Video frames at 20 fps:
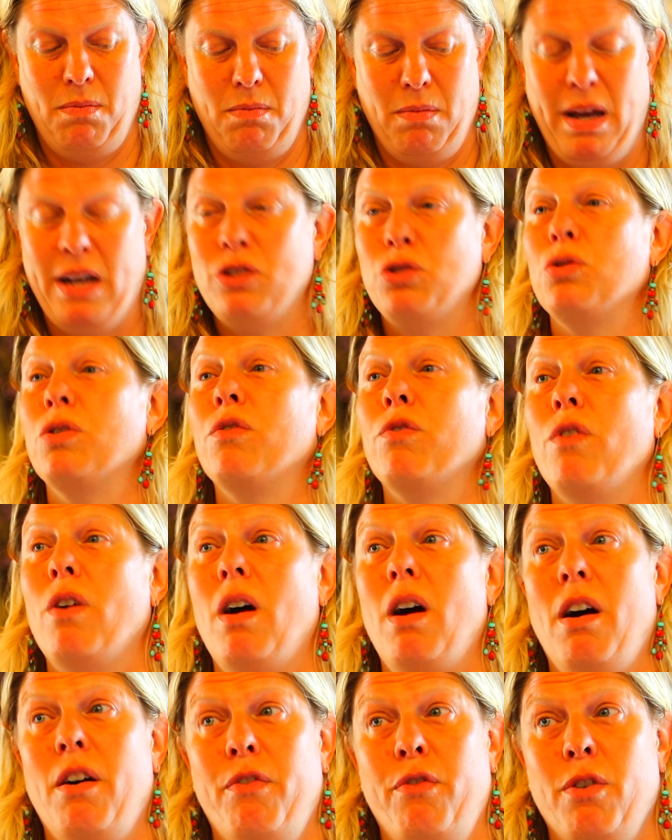mantra for
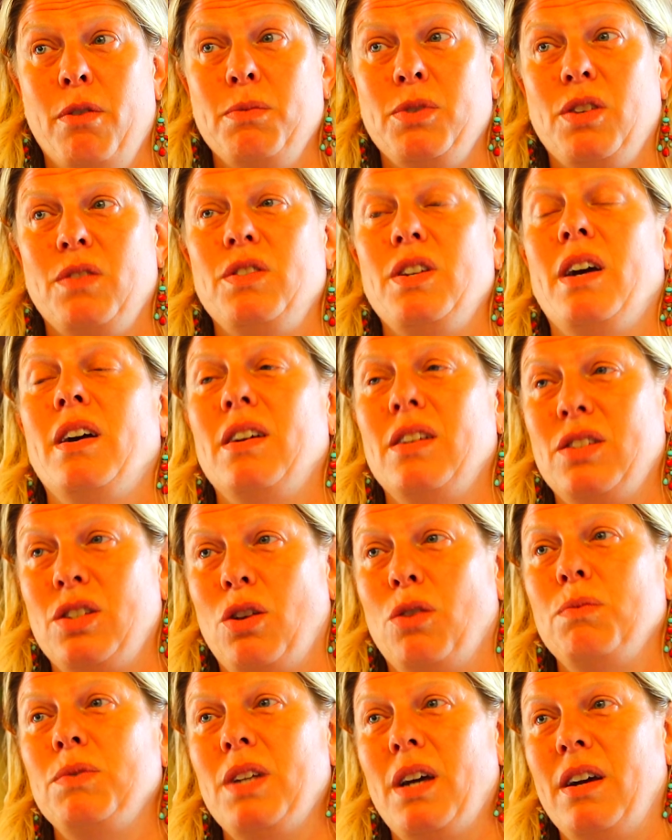all forms of Tara, is
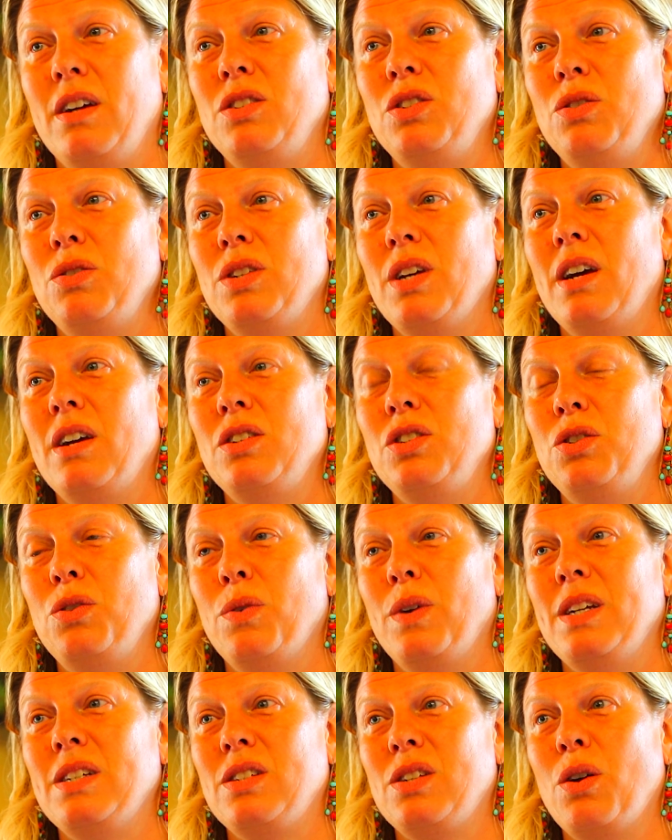Om Tara Tu Tara Tu
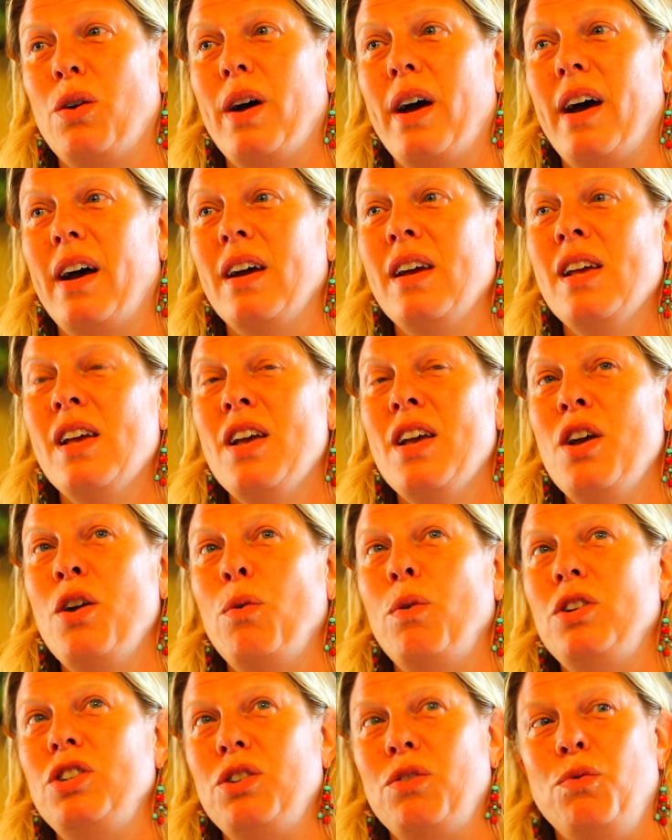Re Soha,
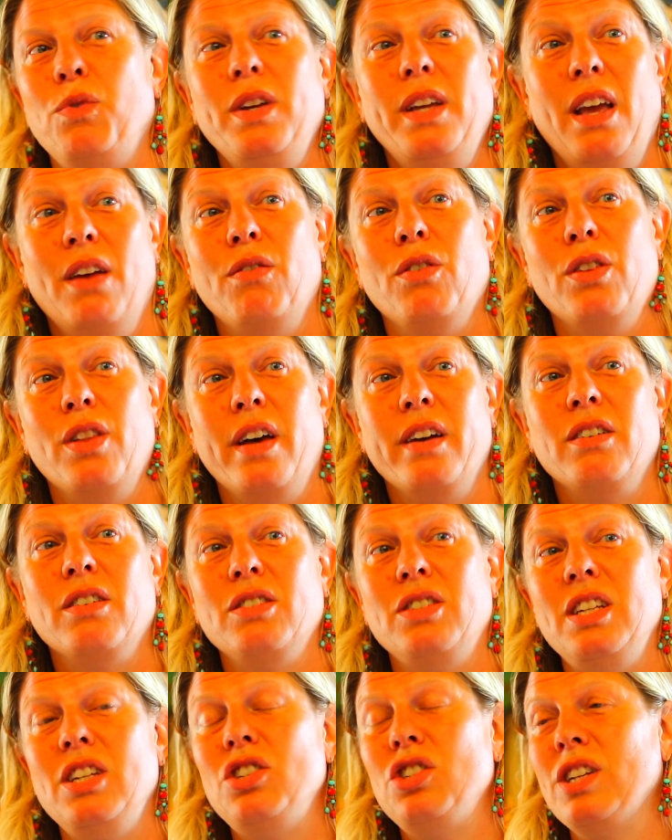which, if we give a longer
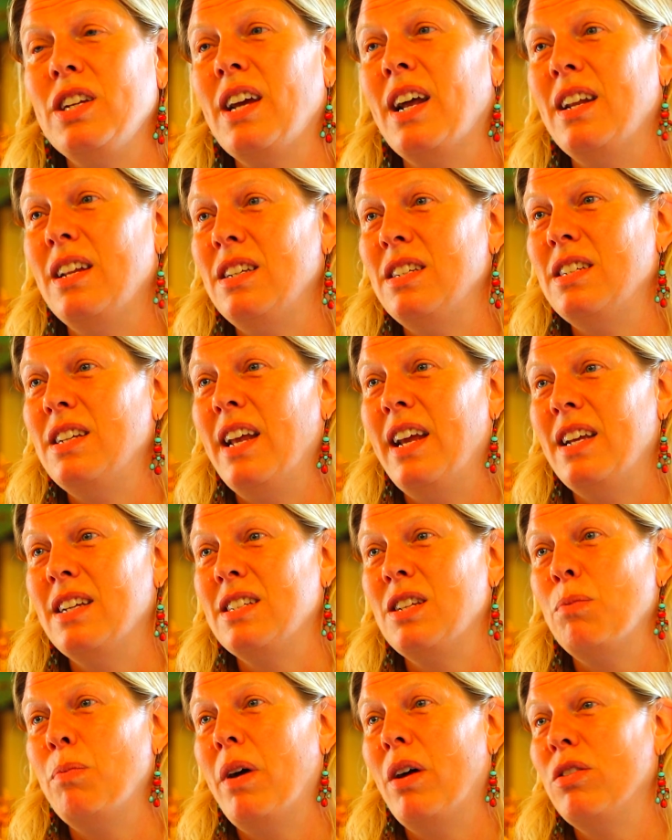teaching on it today,
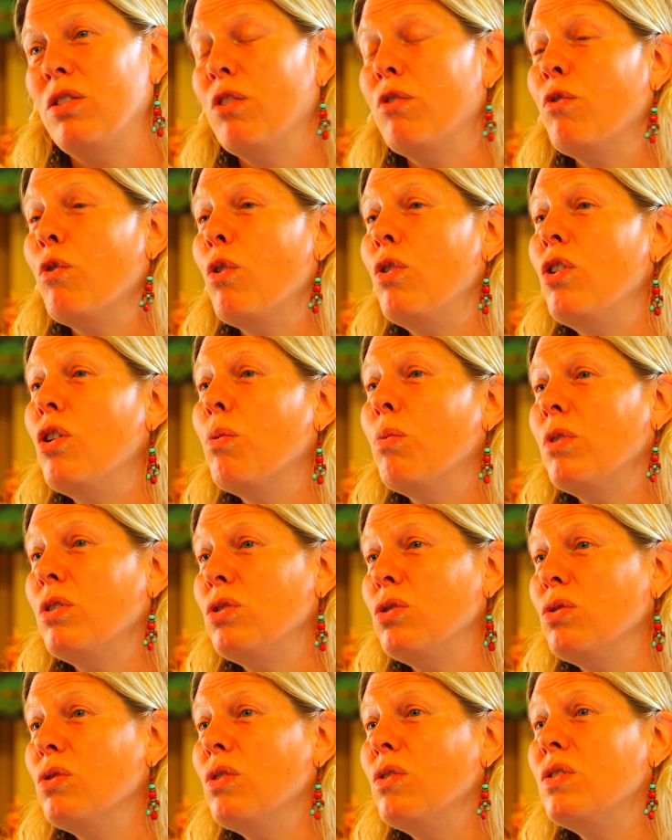is about the Four Noble
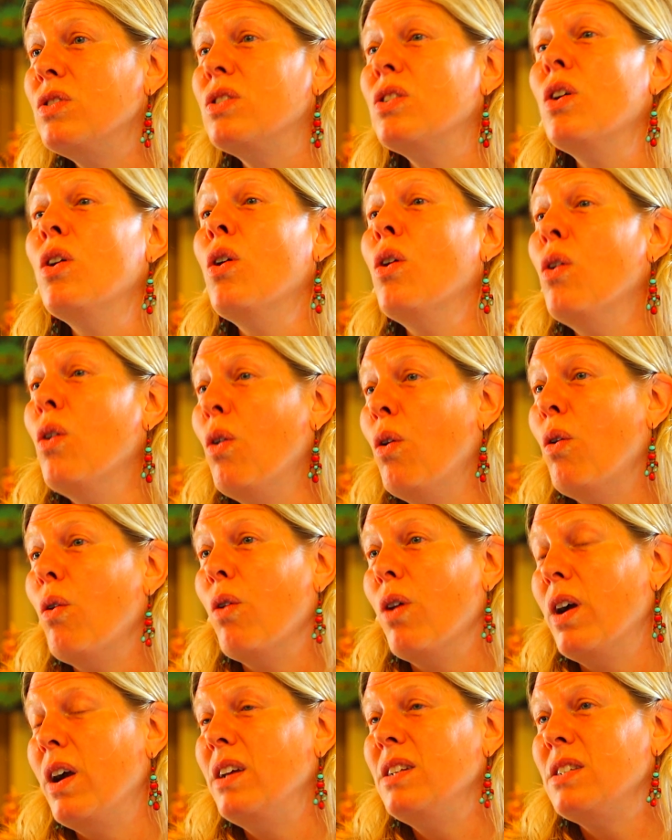Truths,
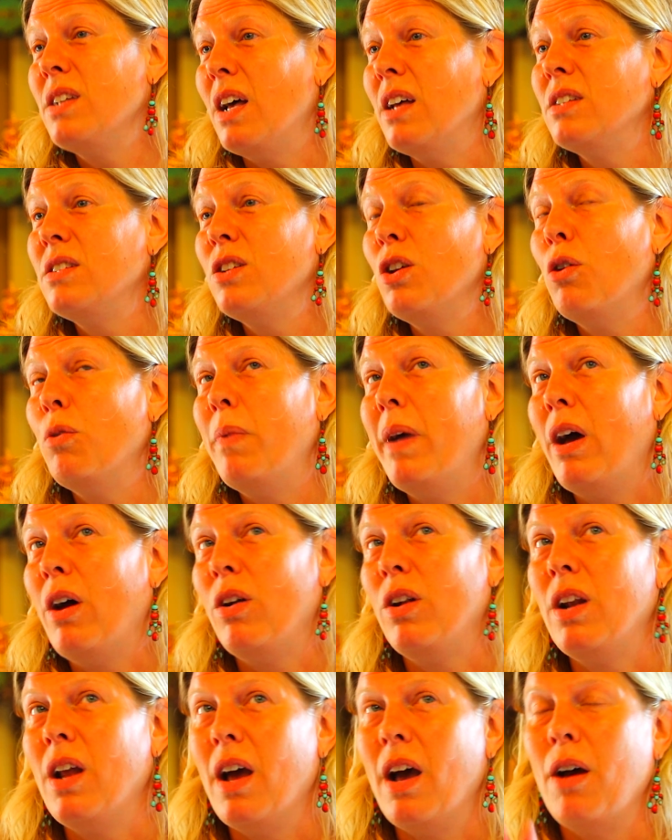or it's also
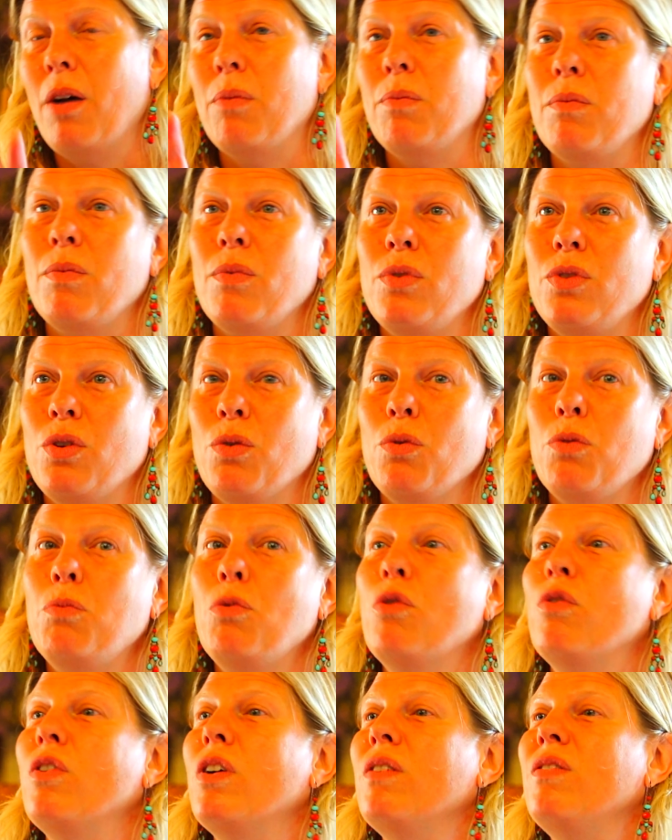about the
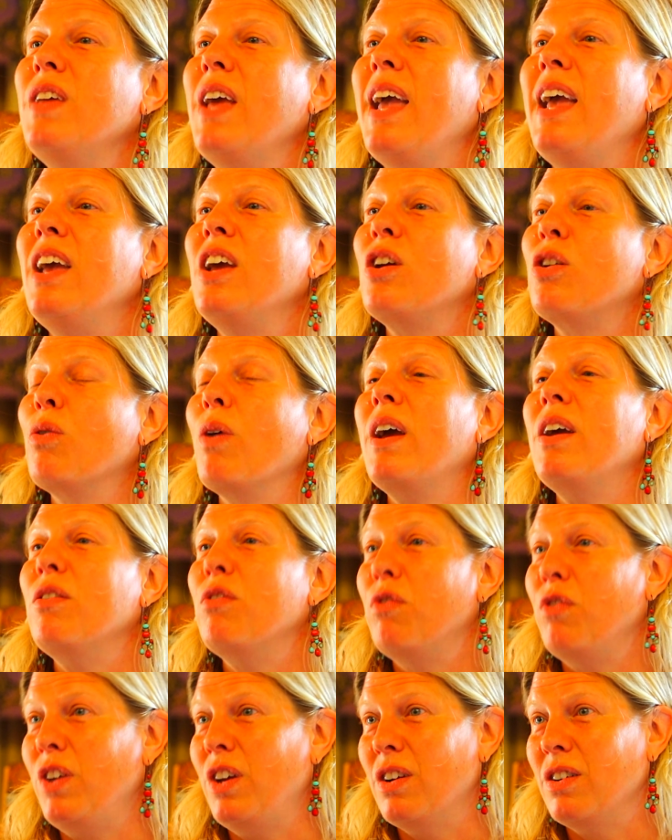removal of the 8 great
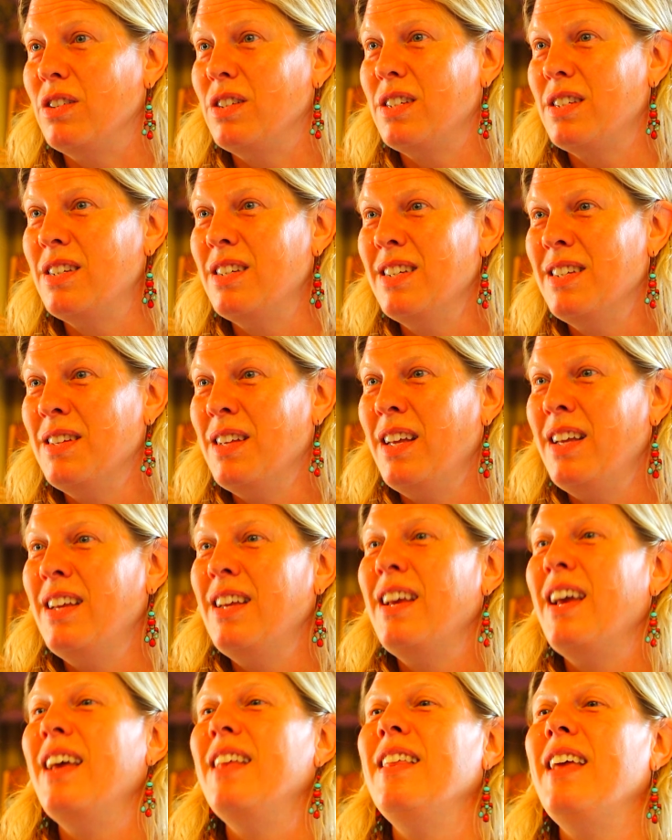fears.
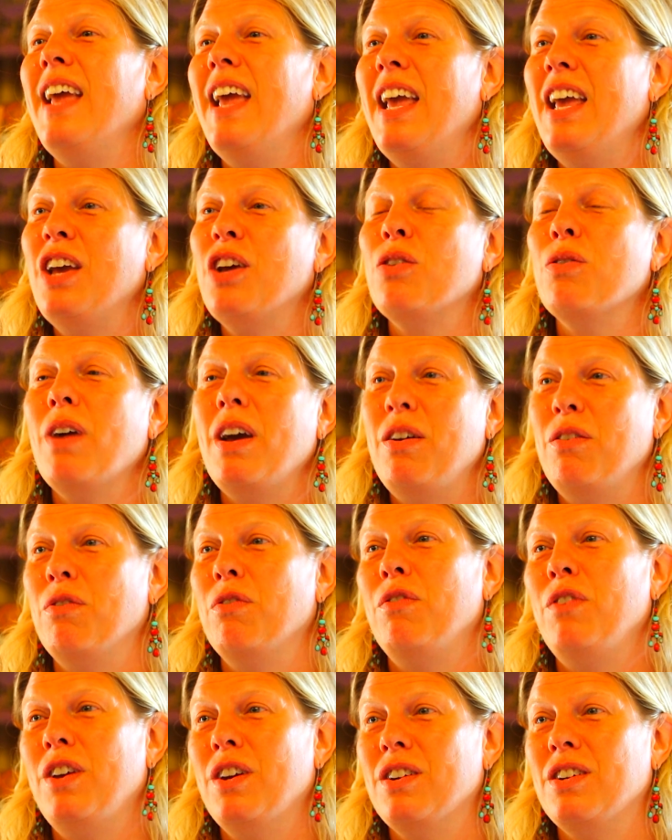And the 8 great
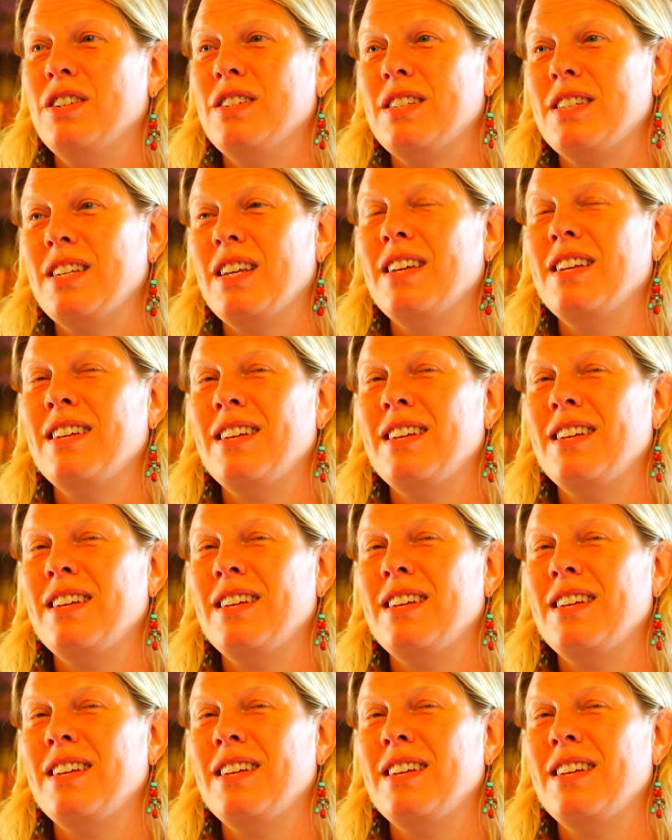fears,